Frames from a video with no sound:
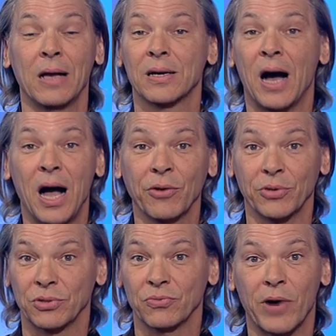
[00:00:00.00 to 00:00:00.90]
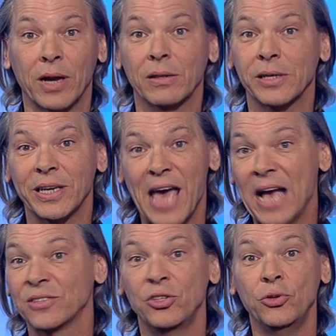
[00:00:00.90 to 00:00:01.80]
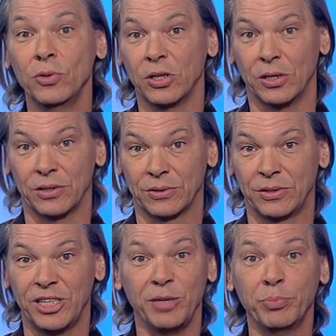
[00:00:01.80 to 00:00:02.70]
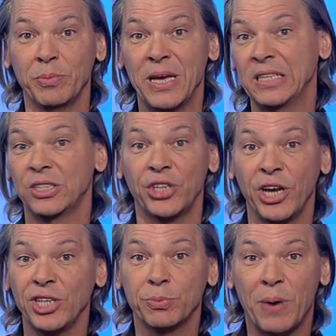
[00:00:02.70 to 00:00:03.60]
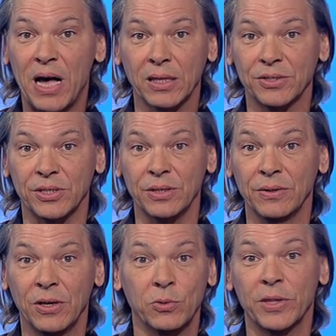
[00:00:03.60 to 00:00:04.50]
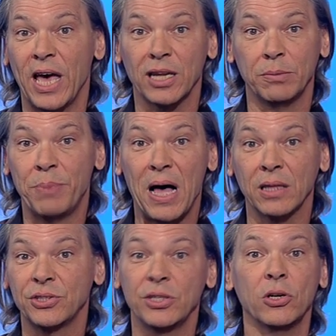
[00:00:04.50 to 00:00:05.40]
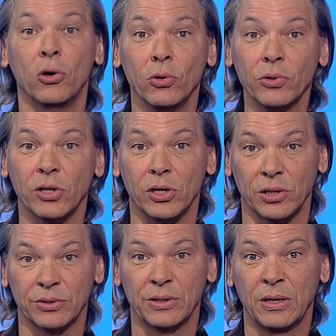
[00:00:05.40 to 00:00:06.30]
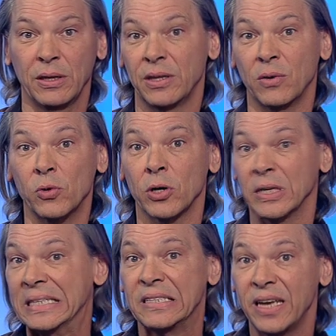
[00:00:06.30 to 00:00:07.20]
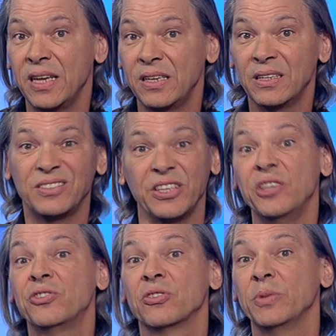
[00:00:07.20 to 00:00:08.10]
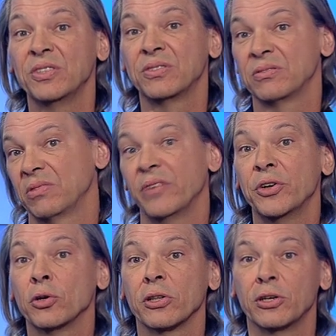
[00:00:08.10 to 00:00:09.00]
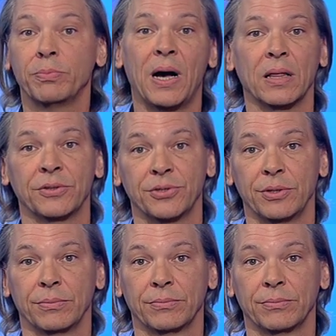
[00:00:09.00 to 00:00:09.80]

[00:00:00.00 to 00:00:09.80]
Congress regularly enacts new laws to implement change policy without abolishing old laws that were intended as instruments of an earlier policy.